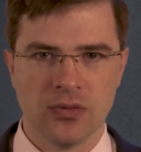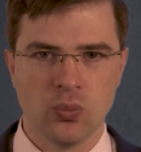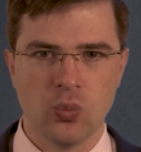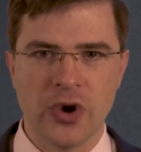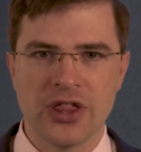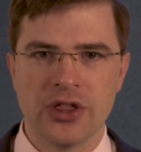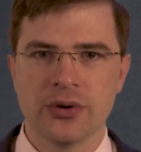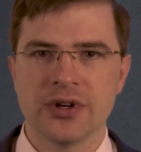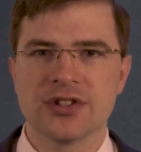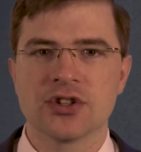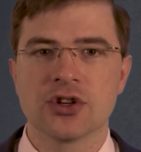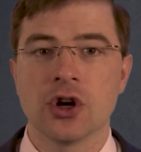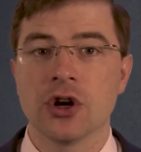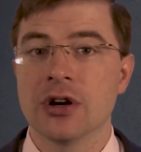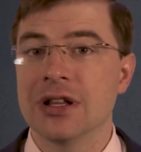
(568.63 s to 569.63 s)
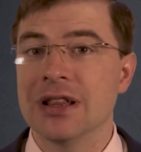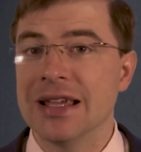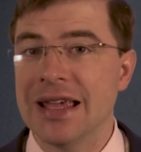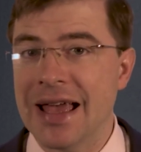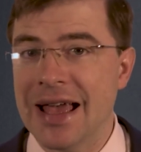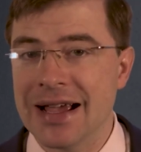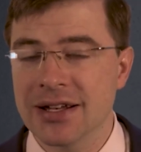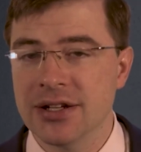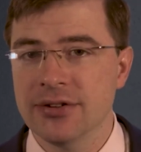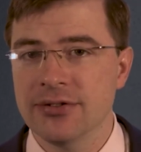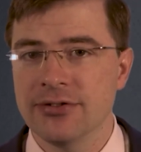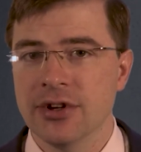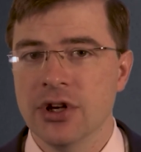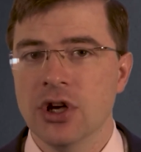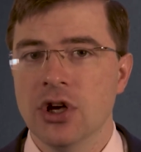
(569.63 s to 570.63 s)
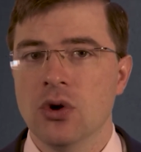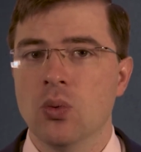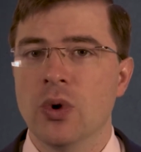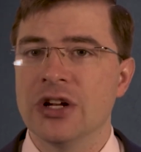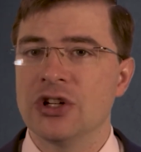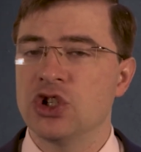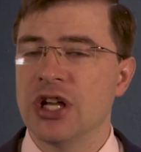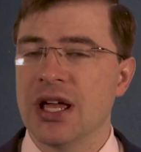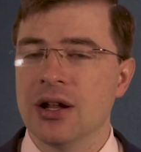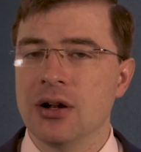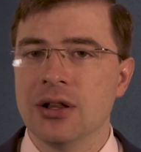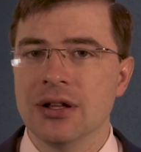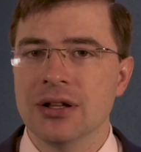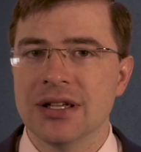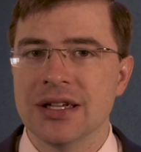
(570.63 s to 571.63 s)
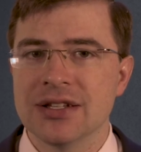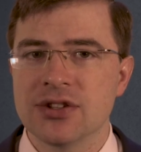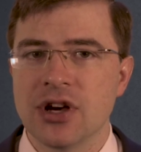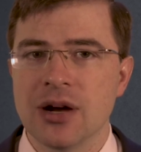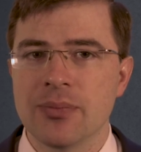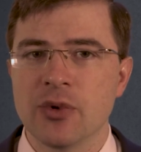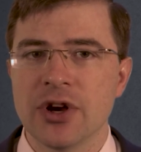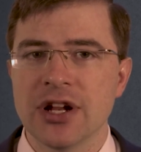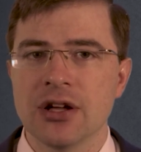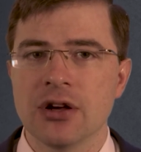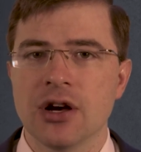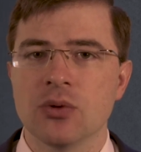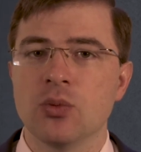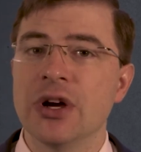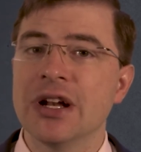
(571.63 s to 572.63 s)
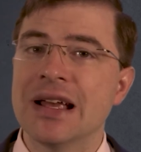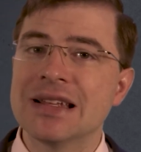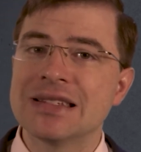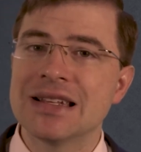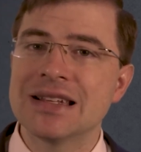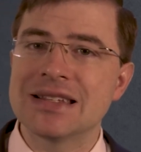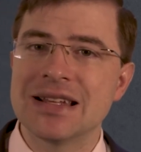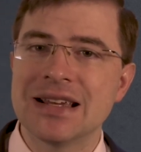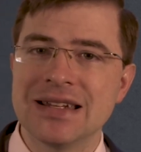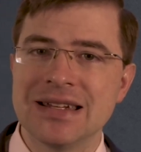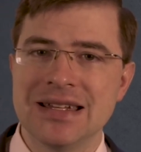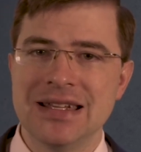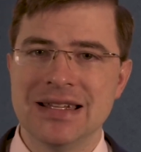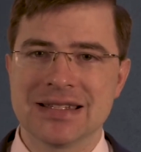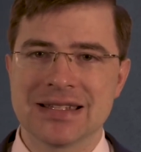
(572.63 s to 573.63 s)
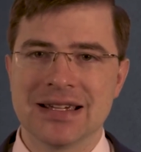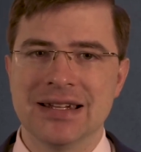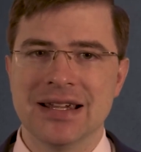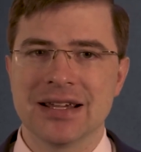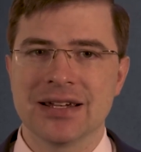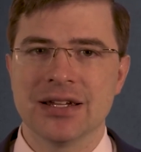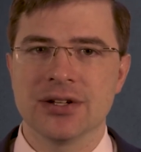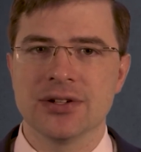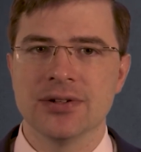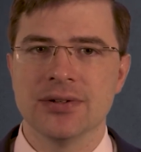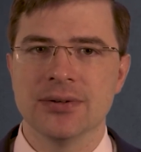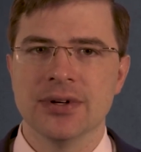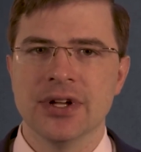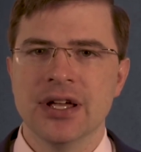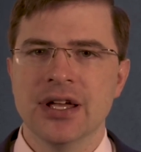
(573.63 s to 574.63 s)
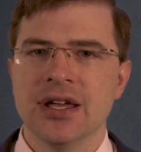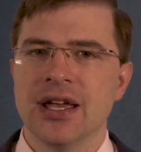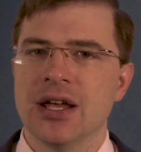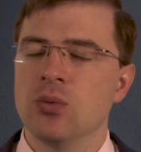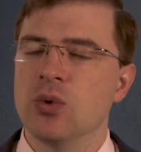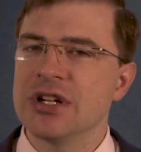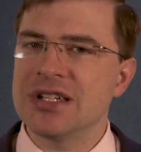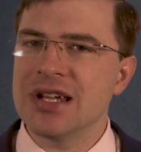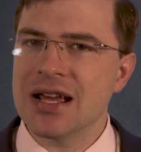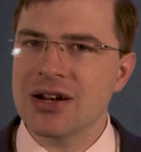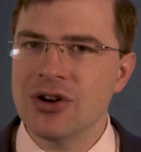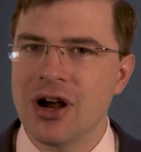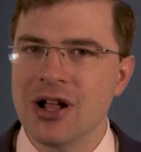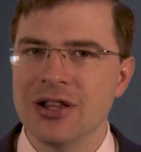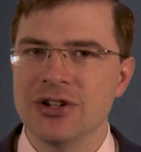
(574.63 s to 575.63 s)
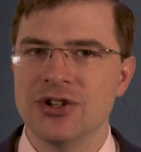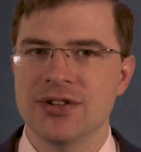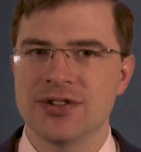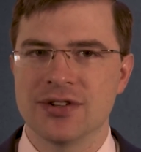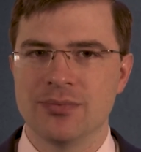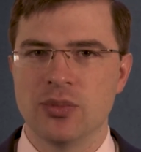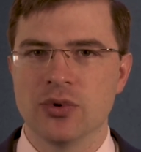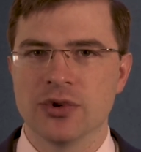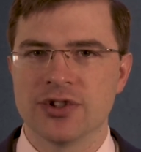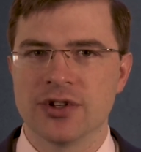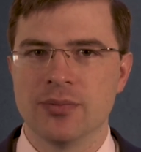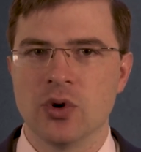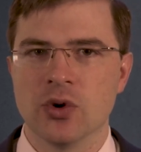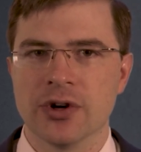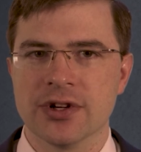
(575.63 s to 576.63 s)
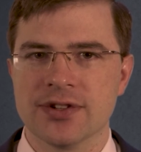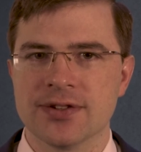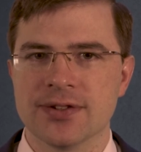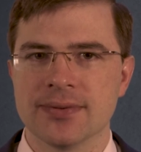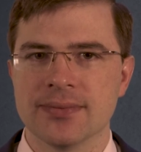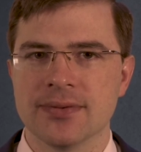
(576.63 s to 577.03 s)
Whether it's currently active, what channel it's operating on, what SSID it's connecting to, and what technologies it supports.